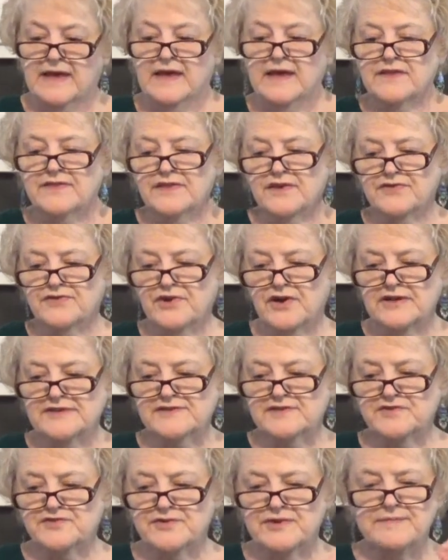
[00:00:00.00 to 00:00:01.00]
The thought
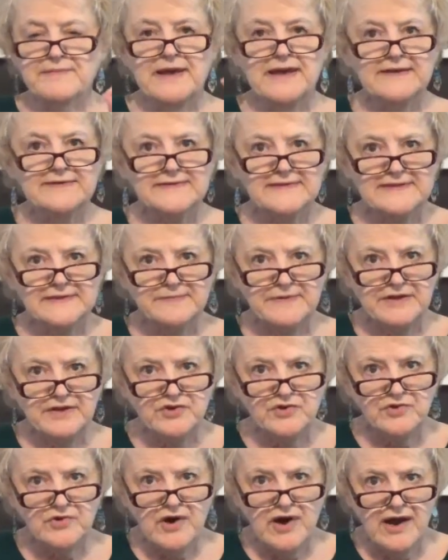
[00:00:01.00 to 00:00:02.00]
stream has to be
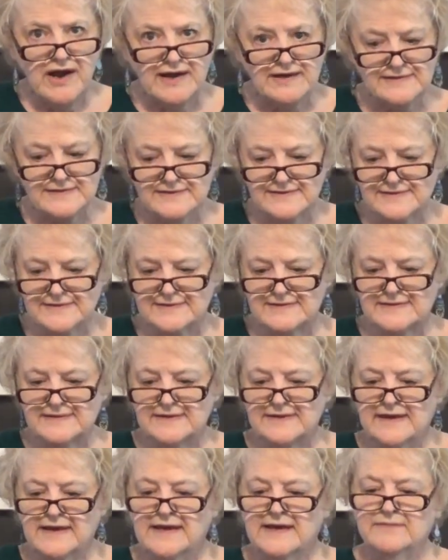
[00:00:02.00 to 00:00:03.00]
crossed
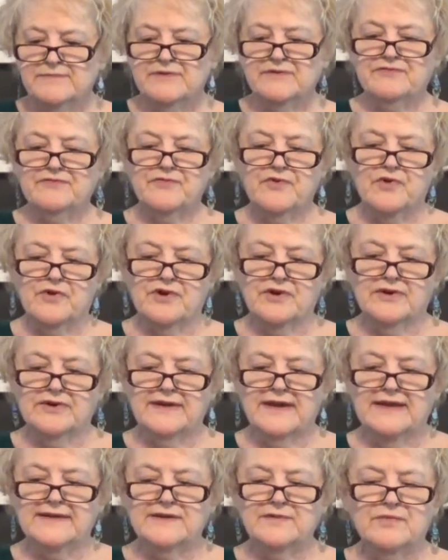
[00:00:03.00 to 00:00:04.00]
before
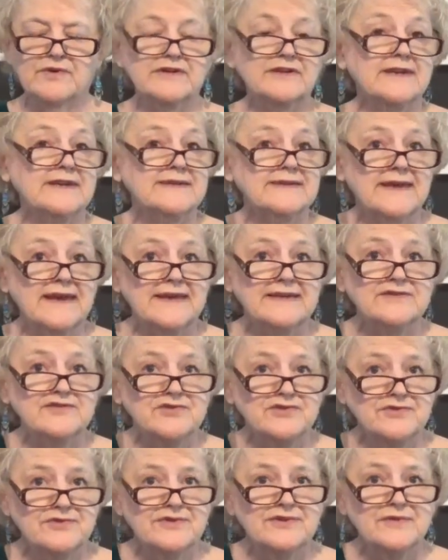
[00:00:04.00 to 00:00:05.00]
anyone can
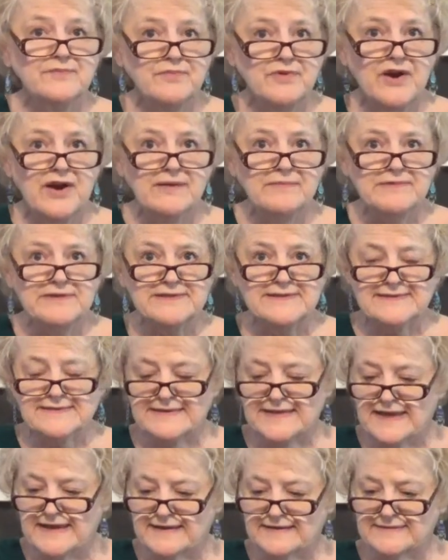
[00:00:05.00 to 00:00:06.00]
enter the promised
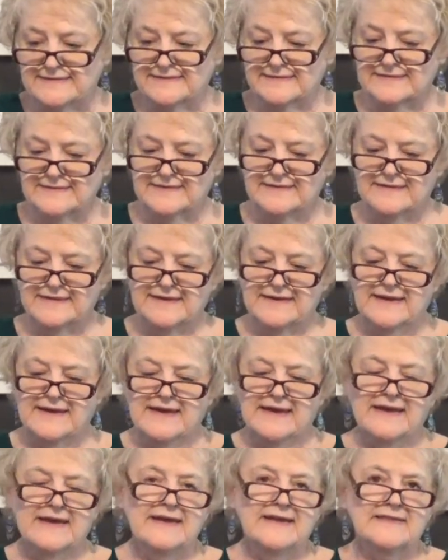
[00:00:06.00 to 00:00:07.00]
land.
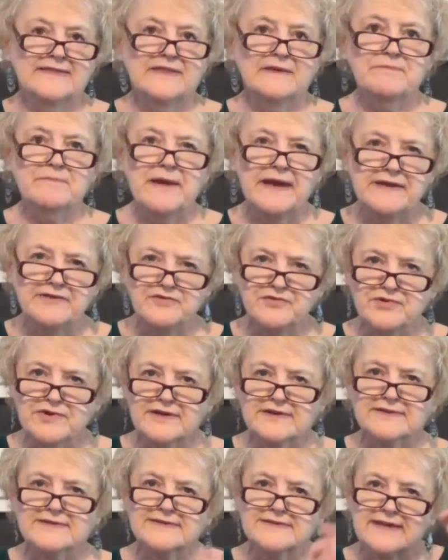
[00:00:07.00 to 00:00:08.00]
The
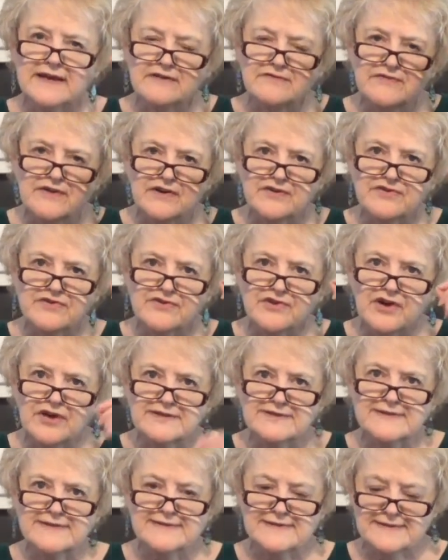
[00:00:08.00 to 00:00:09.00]
matrix of our thought
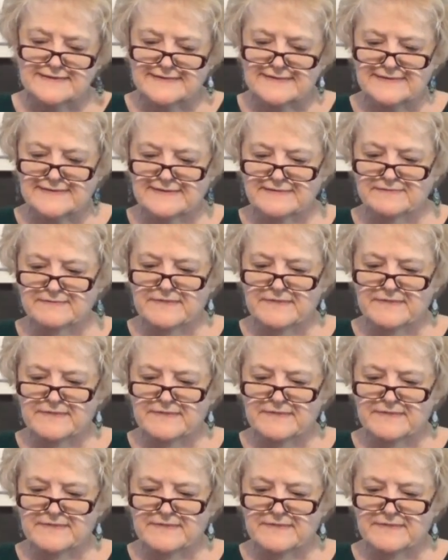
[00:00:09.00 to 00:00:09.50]
system